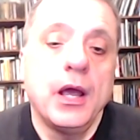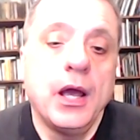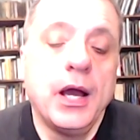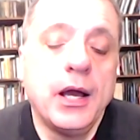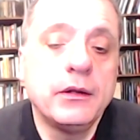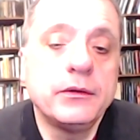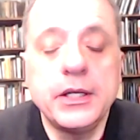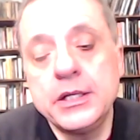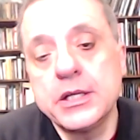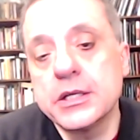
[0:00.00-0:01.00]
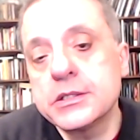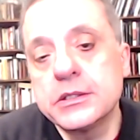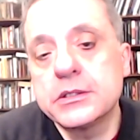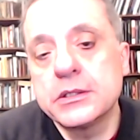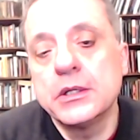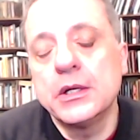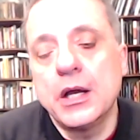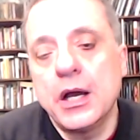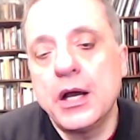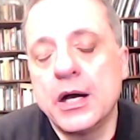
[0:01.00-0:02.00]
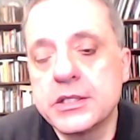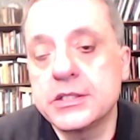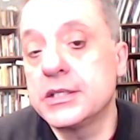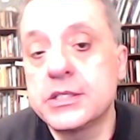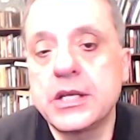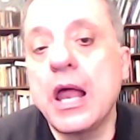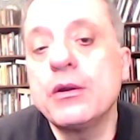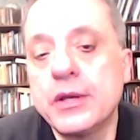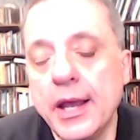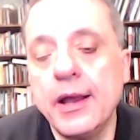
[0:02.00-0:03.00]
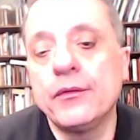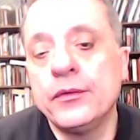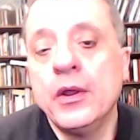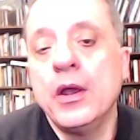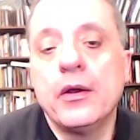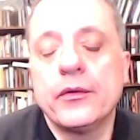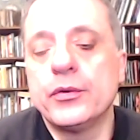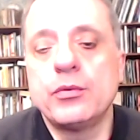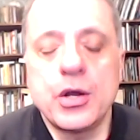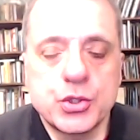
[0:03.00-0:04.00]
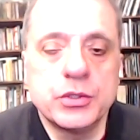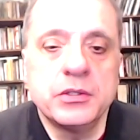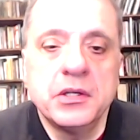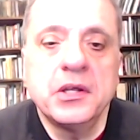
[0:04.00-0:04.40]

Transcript: And it doesn't, as I said, slow down the Russian